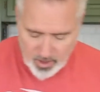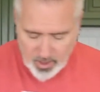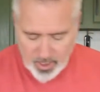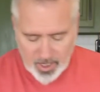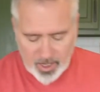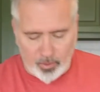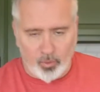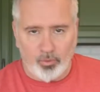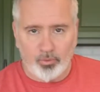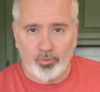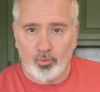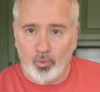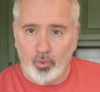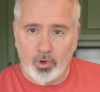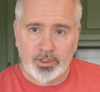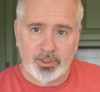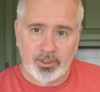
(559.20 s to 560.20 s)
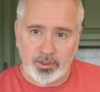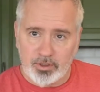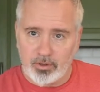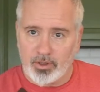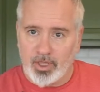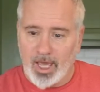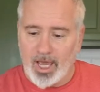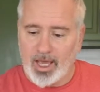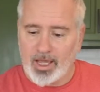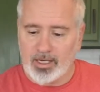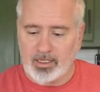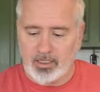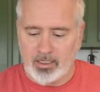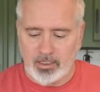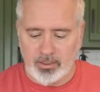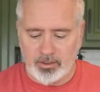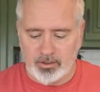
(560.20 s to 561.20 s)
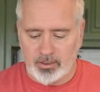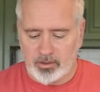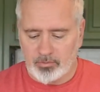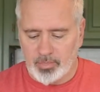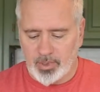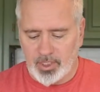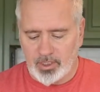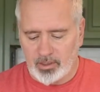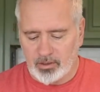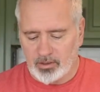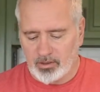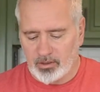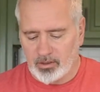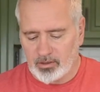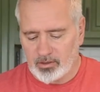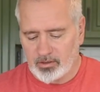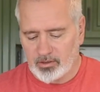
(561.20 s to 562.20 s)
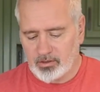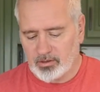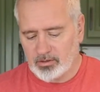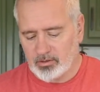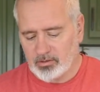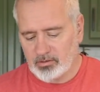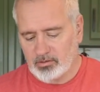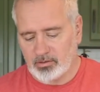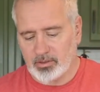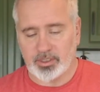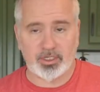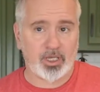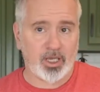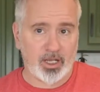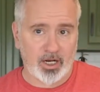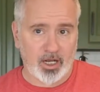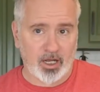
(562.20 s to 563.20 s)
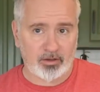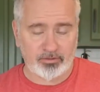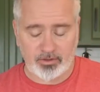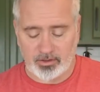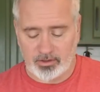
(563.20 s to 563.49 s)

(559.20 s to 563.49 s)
And once you do that, you can peel the skin off.